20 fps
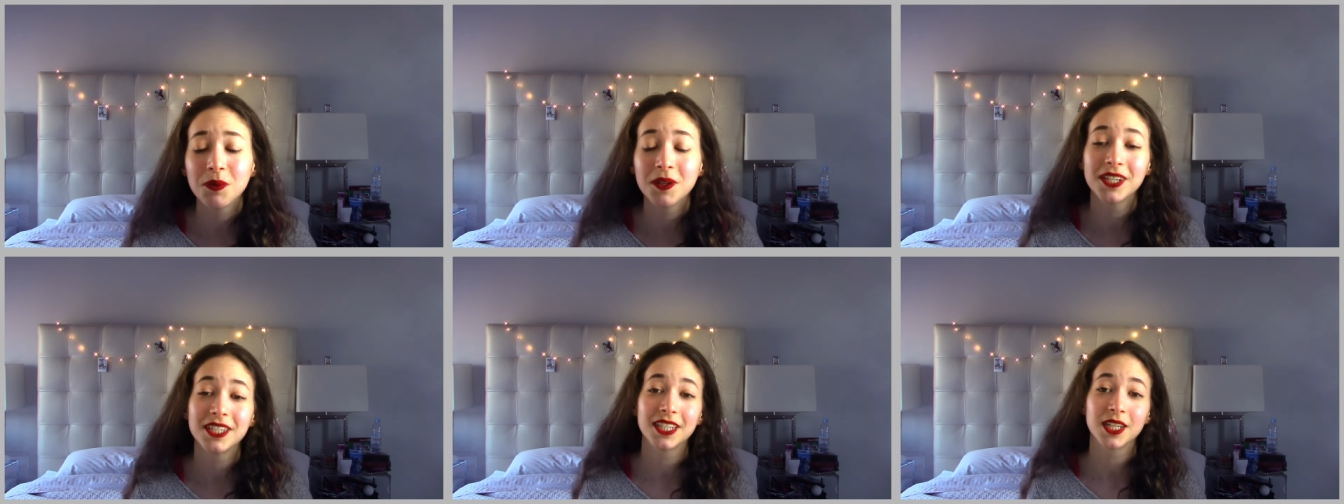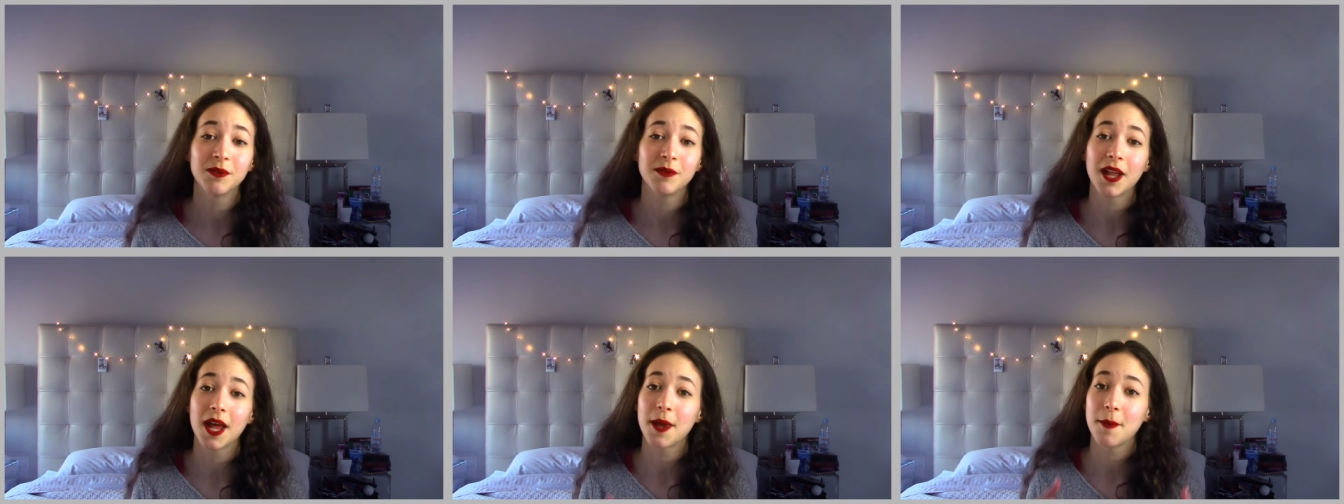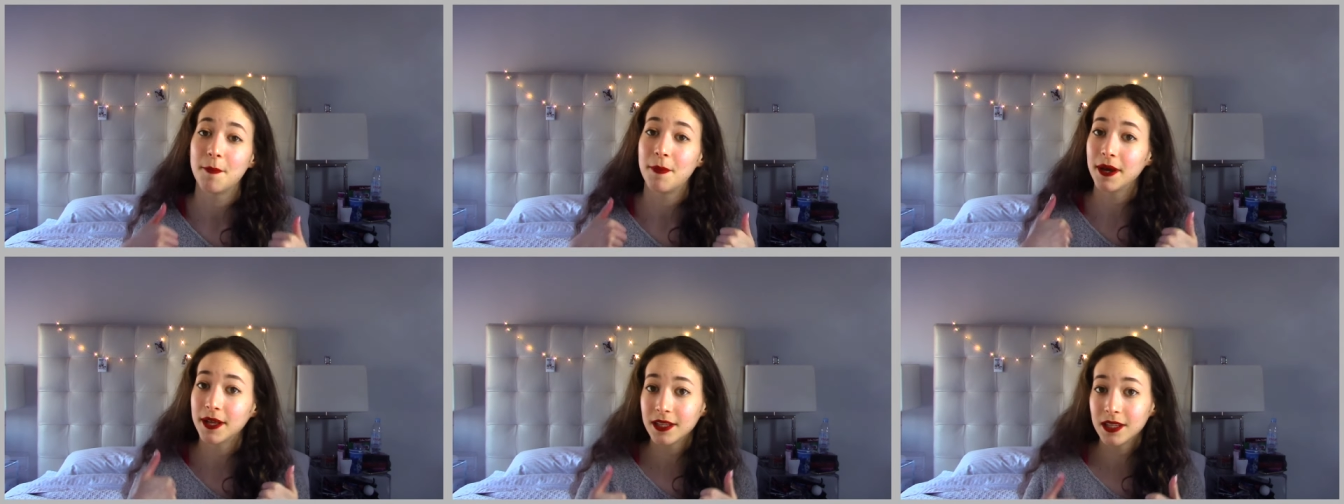Please give it
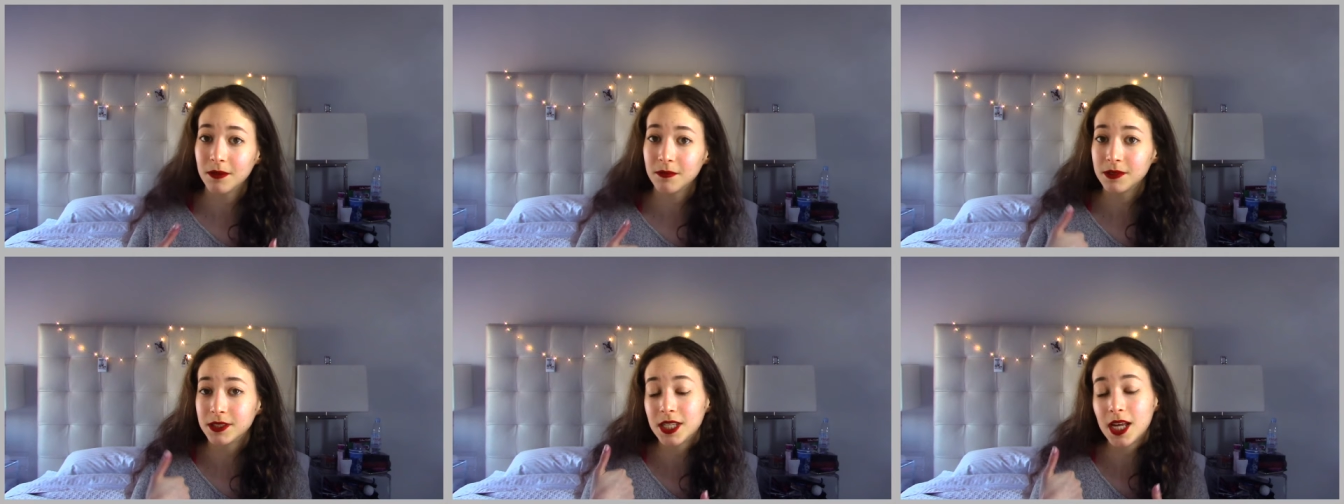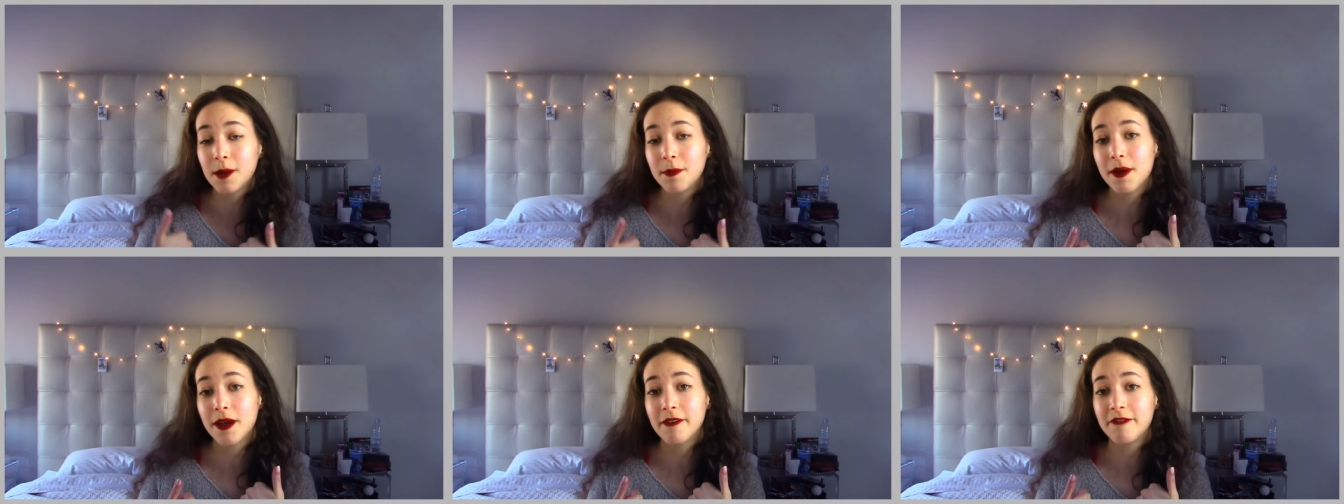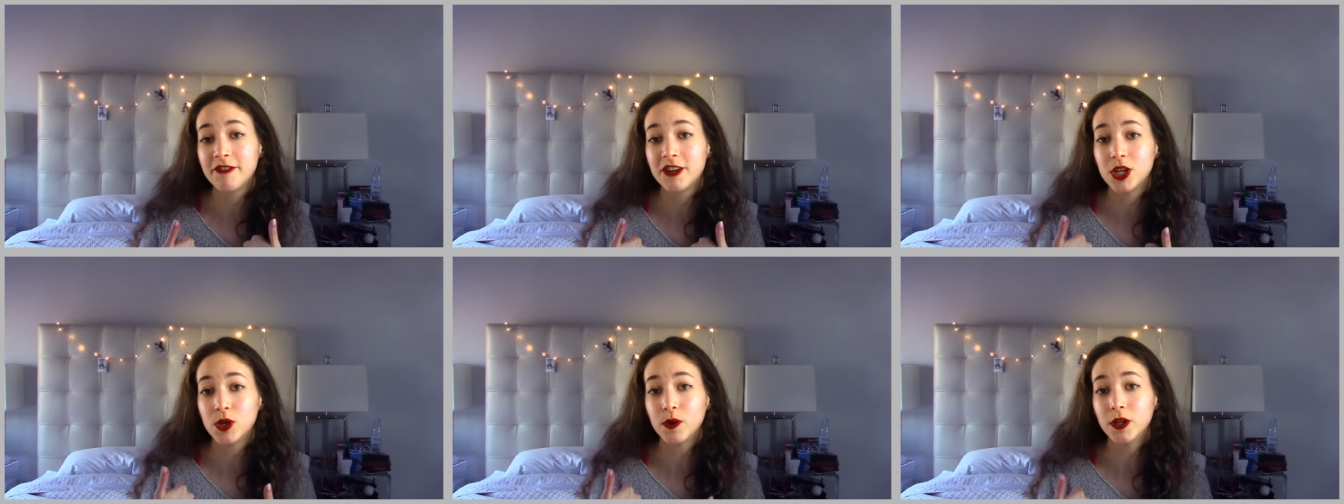a big thumbs up
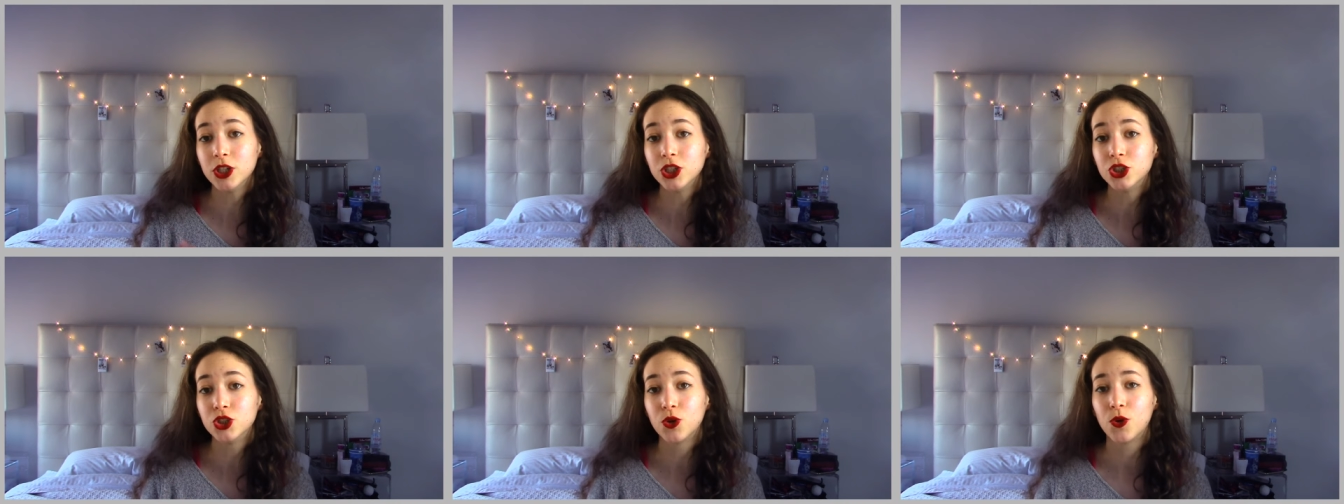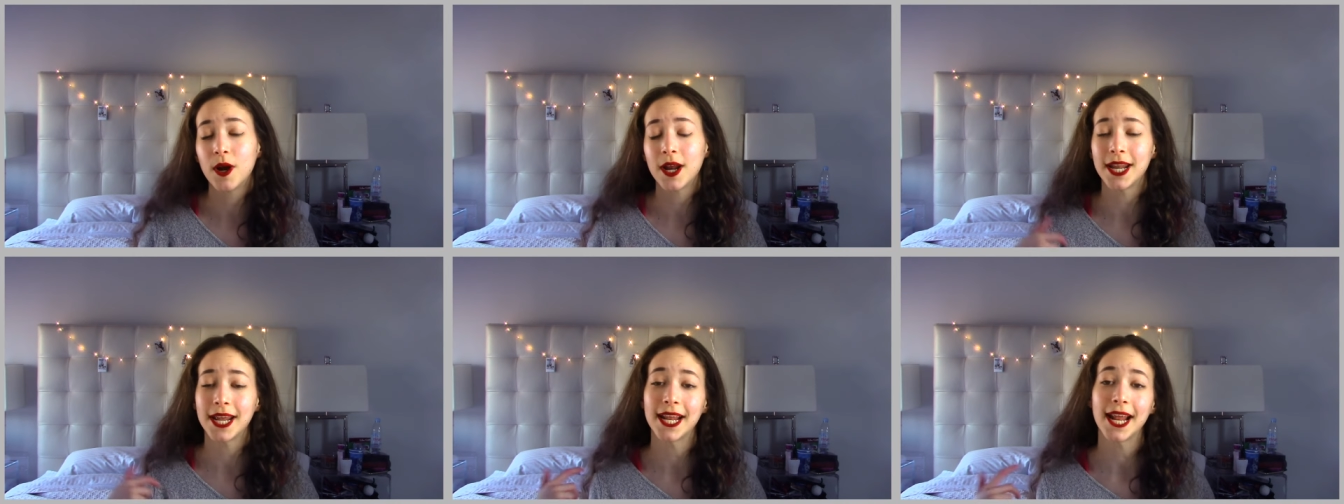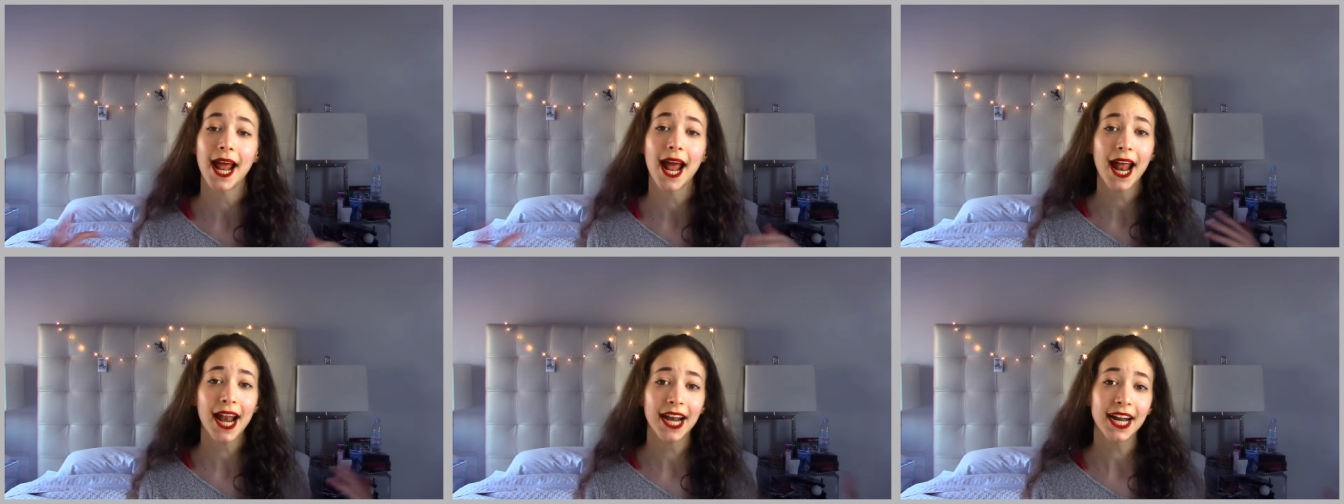if you enjoyed
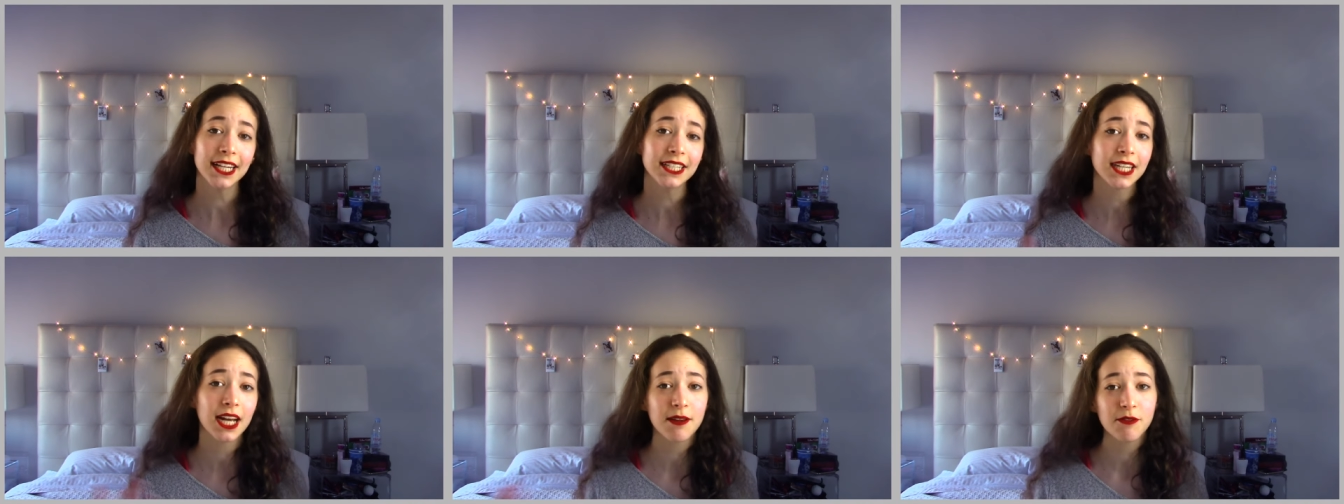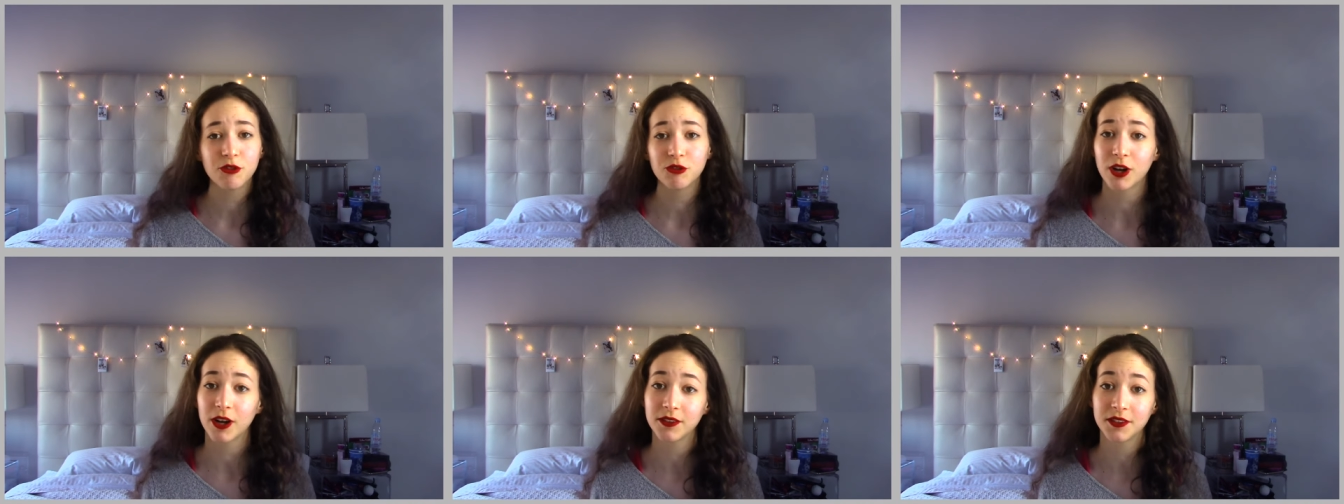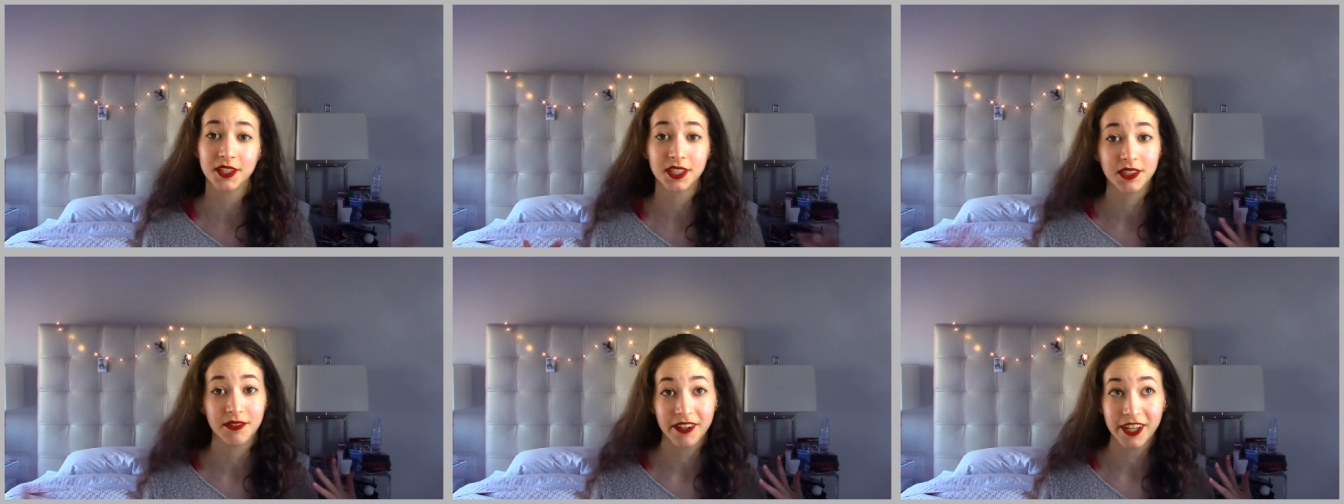it anytime throughout
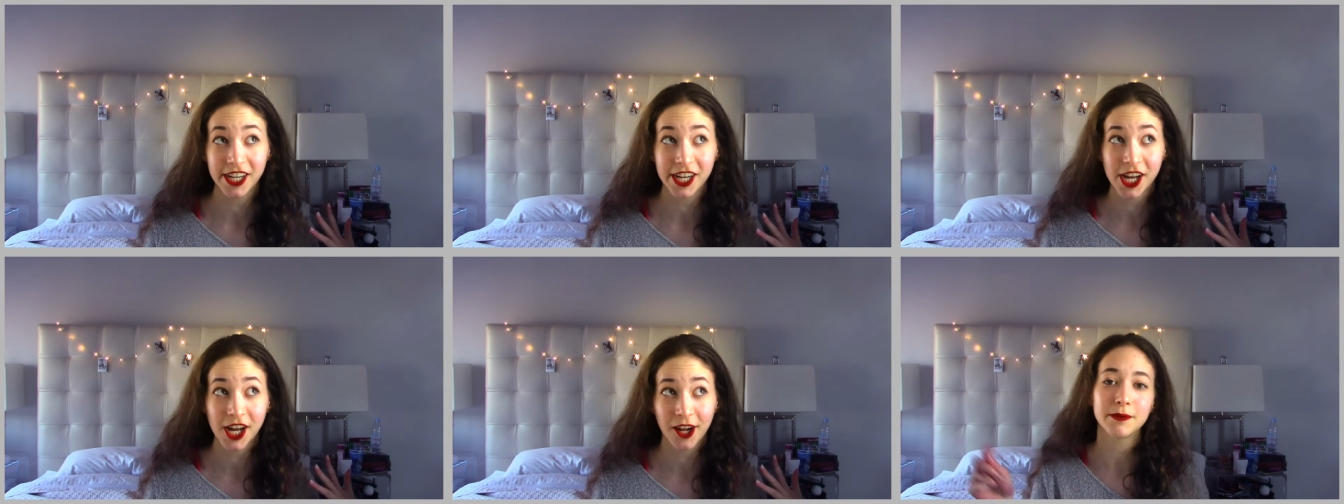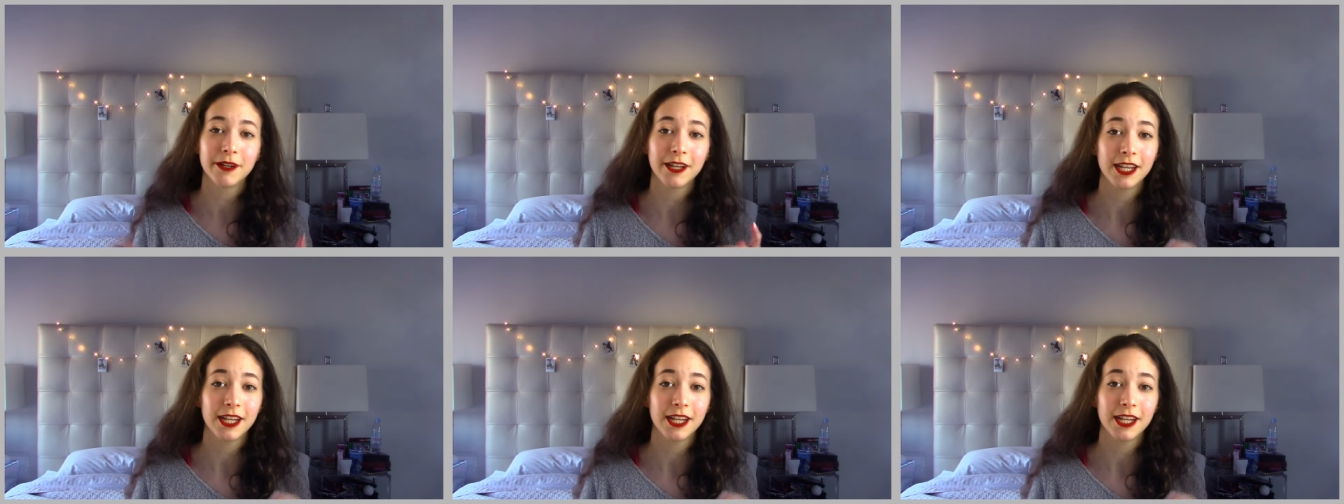this video.